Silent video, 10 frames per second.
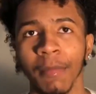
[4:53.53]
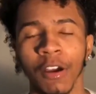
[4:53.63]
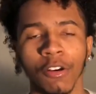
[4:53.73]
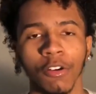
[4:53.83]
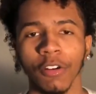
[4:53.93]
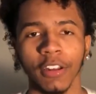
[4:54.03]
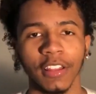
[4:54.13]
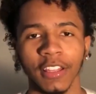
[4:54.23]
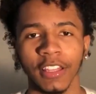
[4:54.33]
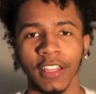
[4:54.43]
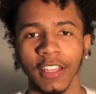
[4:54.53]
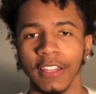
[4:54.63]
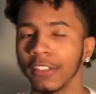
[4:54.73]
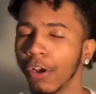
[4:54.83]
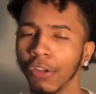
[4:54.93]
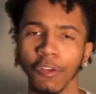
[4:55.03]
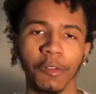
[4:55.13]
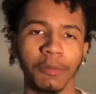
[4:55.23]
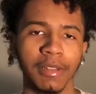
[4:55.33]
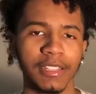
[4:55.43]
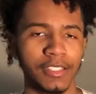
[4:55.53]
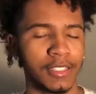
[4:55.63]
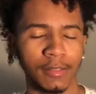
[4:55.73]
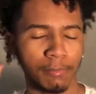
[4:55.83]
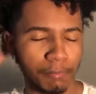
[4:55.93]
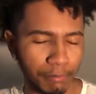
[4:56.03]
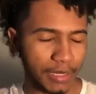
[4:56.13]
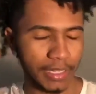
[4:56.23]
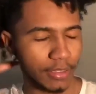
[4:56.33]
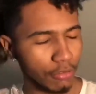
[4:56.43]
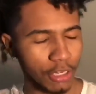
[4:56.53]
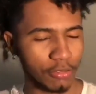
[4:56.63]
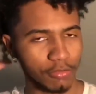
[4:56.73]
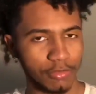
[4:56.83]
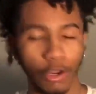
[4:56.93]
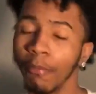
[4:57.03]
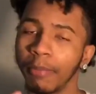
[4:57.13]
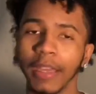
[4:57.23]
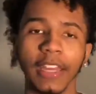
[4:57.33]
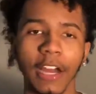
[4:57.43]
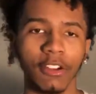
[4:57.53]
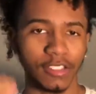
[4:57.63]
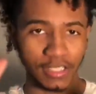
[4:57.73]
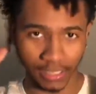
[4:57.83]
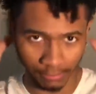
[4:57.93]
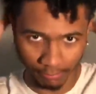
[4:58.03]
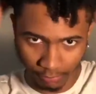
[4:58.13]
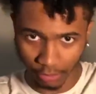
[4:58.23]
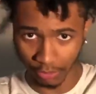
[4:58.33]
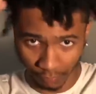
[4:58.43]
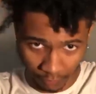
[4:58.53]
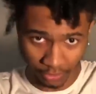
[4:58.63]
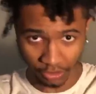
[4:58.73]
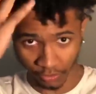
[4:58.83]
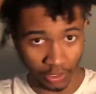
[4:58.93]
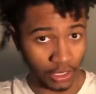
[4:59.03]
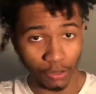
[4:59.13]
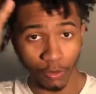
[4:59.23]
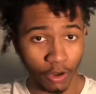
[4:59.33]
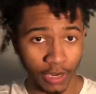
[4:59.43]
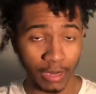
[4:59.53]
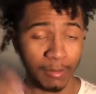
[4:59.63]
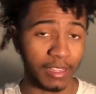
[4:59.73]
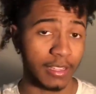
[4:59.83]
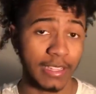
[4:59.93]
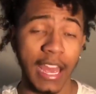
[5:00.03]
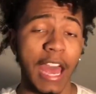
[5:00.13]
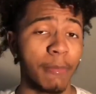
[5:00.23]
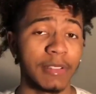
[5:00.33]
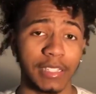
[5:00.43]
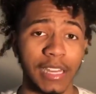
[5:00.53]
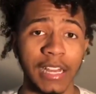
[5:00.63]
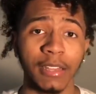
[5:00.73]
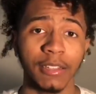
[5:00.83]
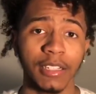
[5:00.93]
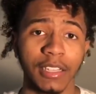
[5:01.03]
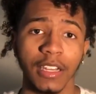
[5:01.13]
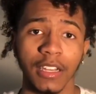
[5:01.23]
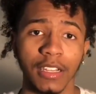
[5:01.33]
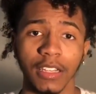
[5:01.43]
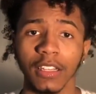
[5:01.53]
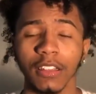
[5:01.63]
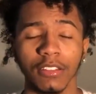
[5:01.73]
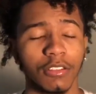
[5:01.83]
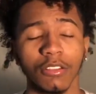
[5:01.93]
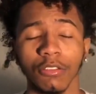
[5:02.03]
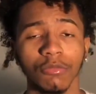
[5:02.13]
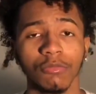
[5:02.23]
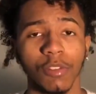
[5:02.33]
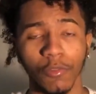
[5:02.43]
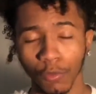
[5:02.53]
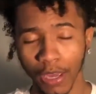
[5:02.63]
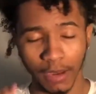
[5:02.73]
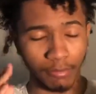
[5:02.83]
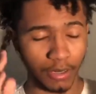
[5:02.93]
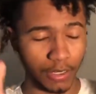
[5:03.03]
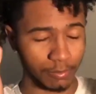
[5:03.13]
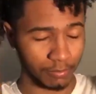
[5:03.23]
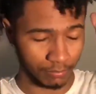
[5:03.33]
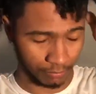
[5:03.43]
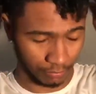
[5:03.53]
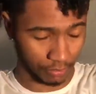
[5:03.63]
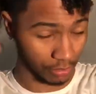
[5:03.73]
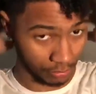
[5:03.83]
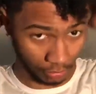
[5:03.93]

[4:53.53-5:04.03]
out or anything, it's all over the place, just pick, you know, don't pick it out. Just like, you know, fix your hair and do all that, because that happens a lot. So if you got a problem, just,